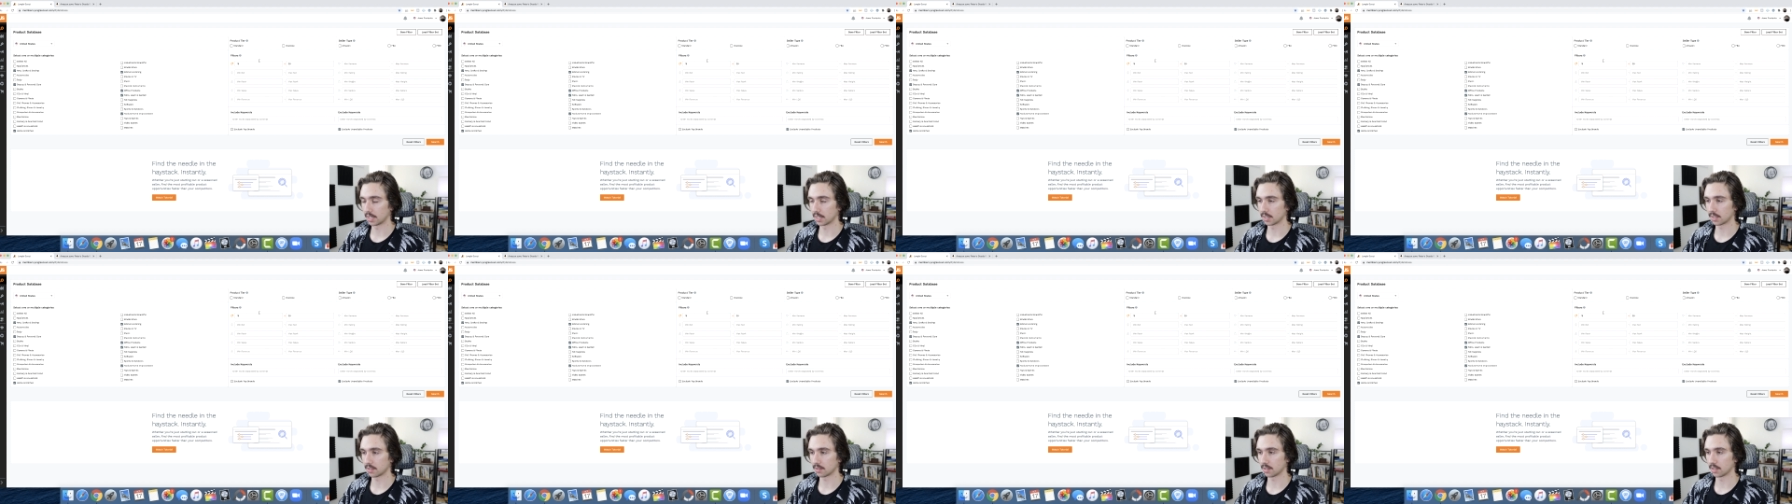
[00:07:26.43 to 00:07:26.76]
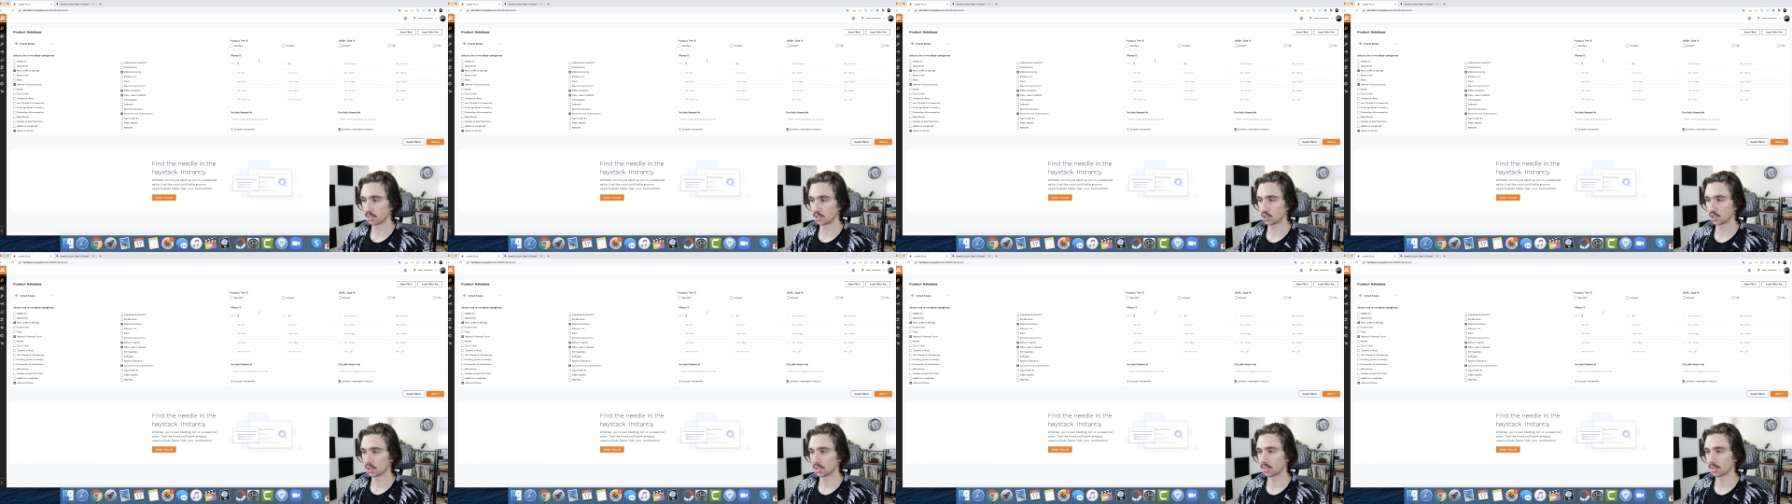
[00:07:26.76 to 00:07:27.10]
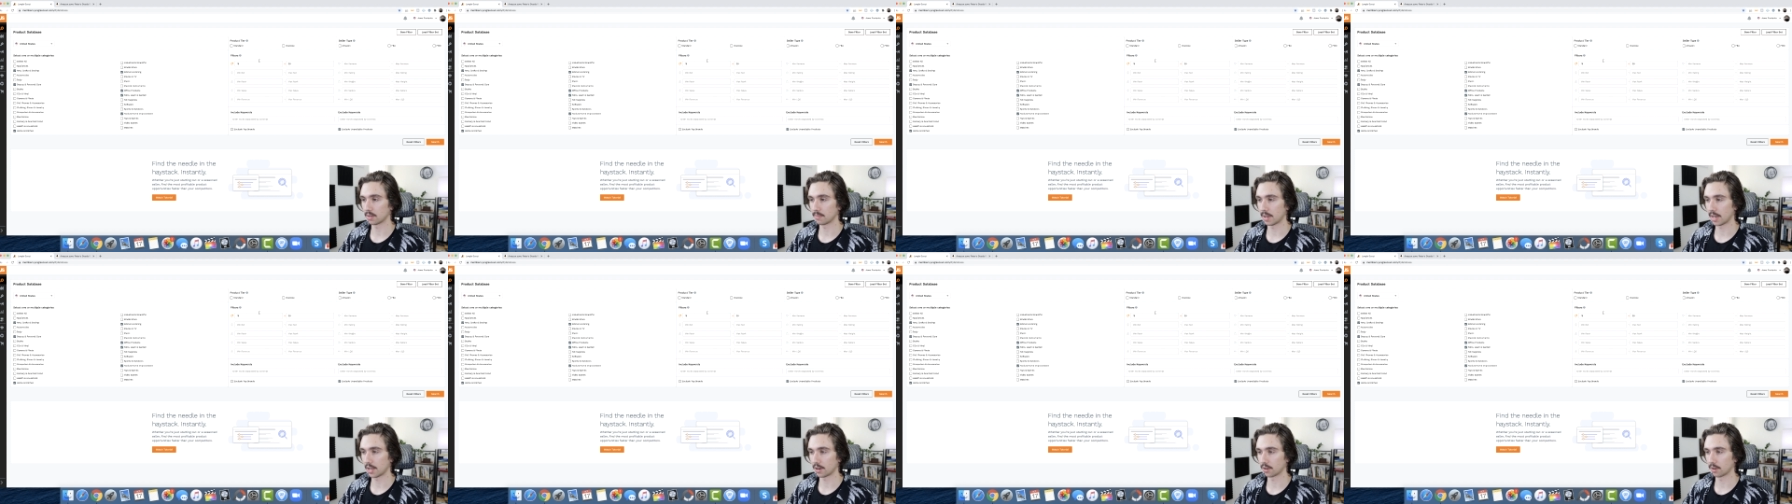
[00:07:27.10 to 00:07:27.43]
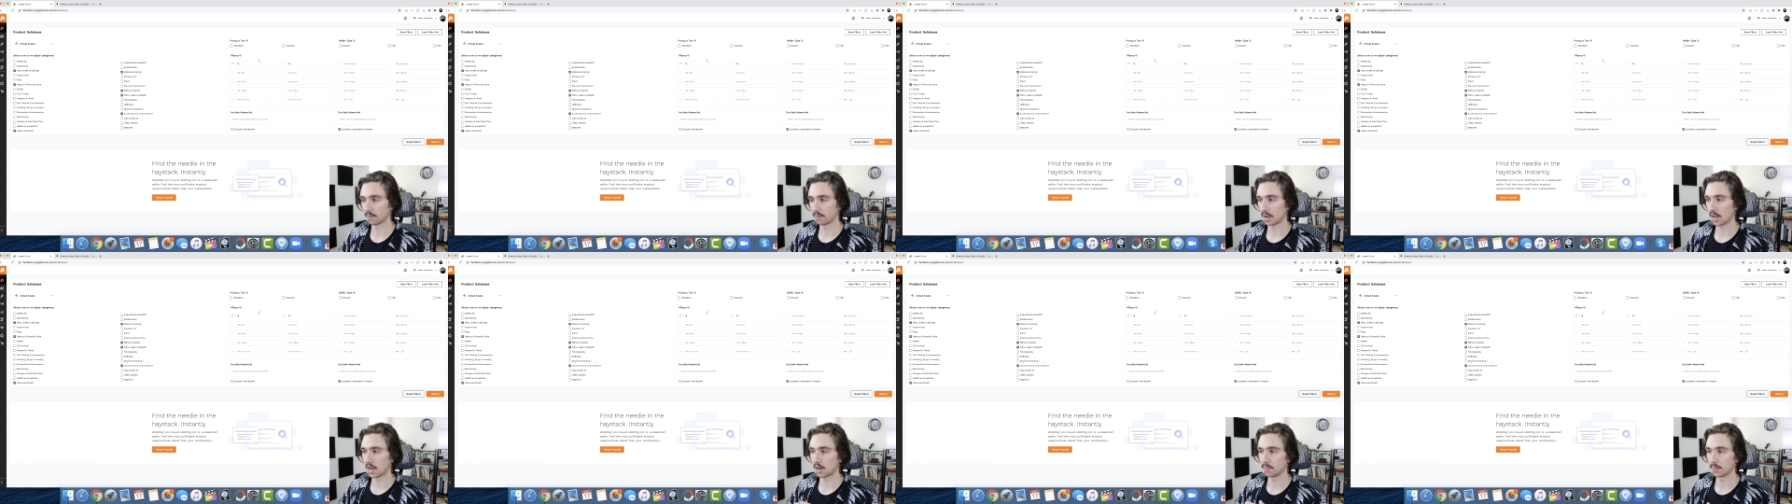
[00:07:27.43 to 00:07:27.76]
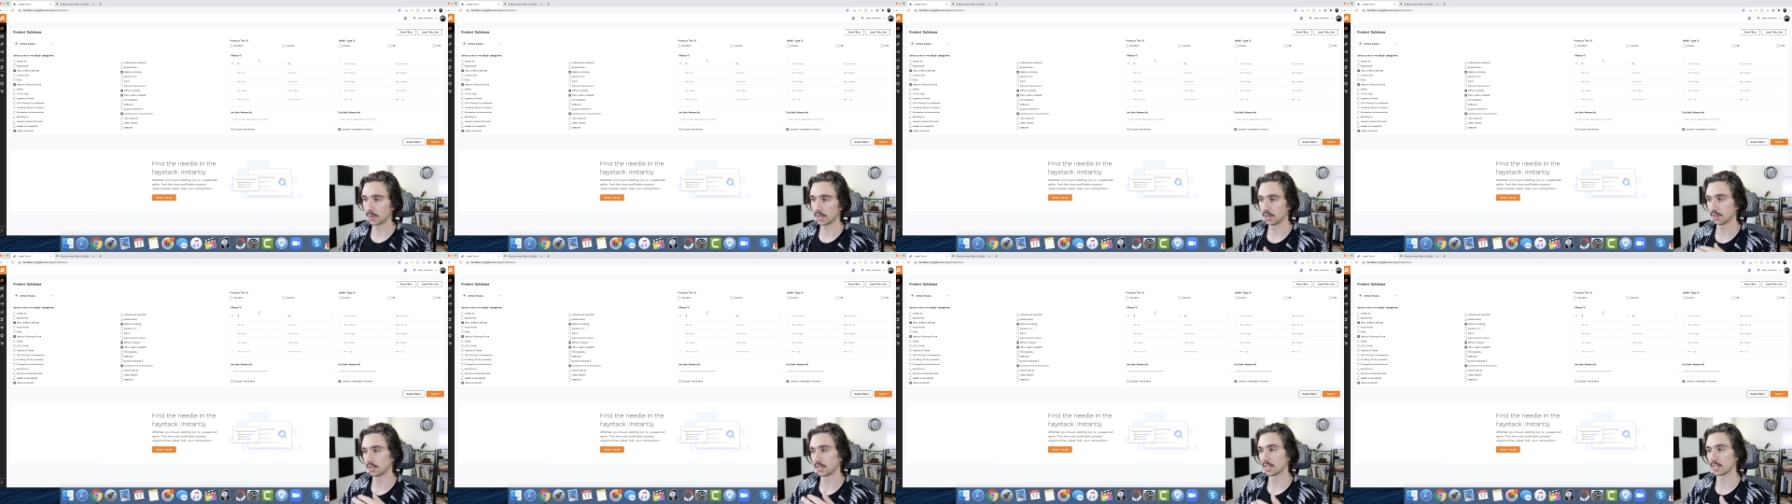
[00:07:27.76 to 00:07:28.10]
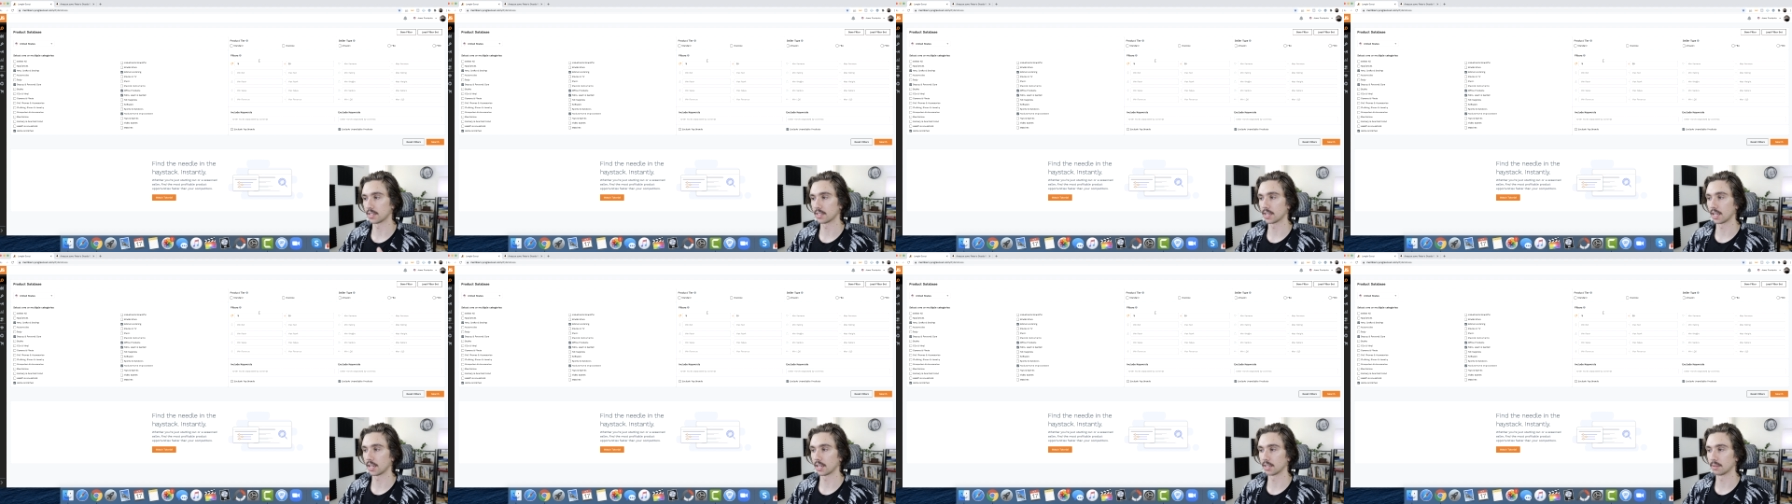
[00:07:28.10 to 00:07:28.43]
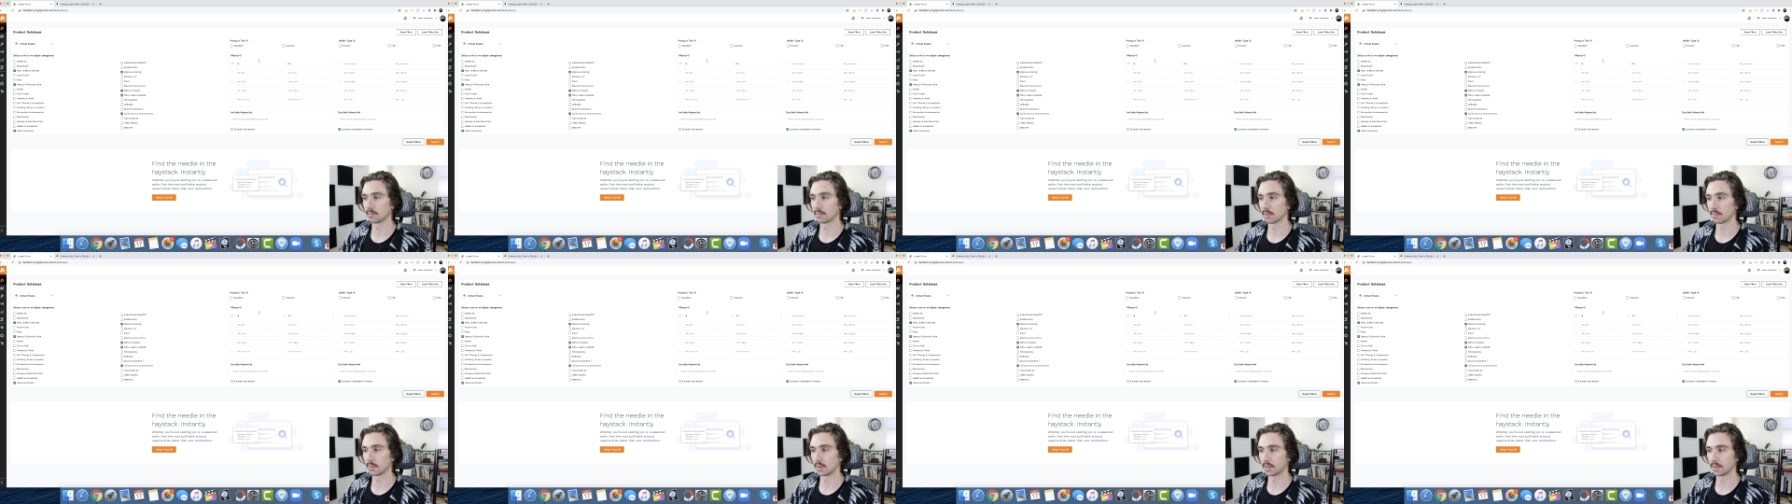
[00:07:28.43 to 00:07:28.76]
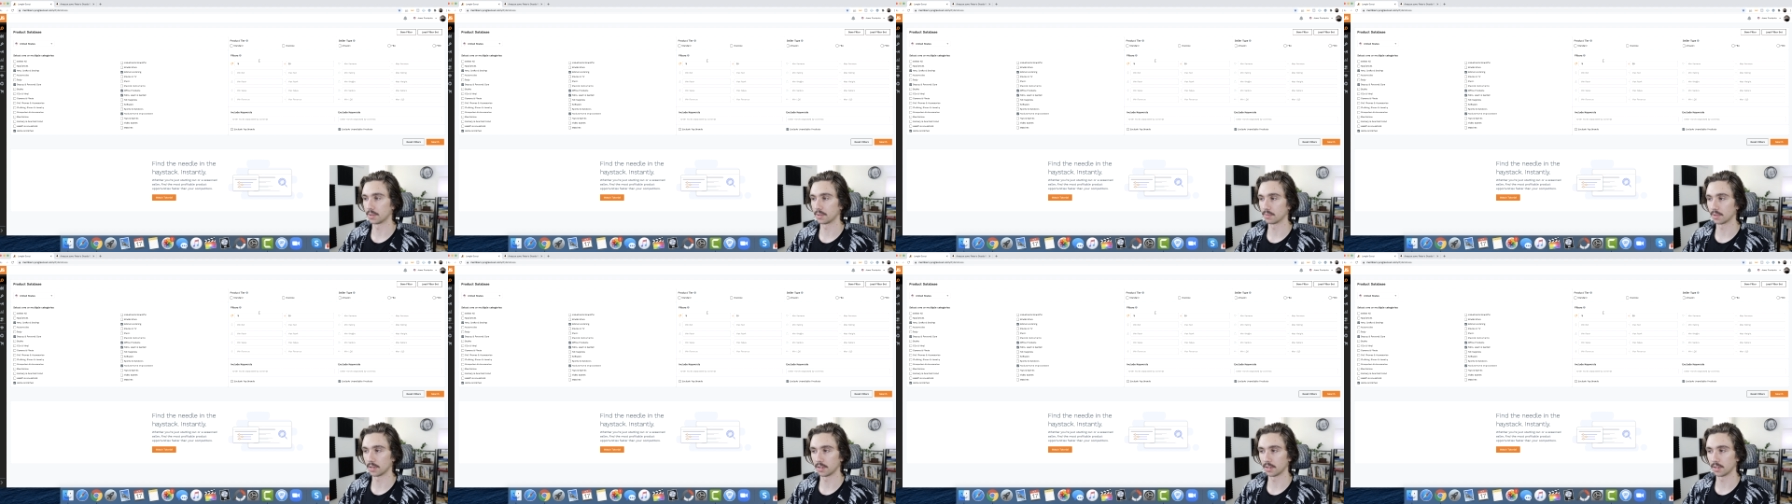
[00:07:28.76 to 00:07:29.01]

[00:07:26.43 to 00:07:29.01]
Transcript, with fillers: It's it's just a matter of how many are they selling per month.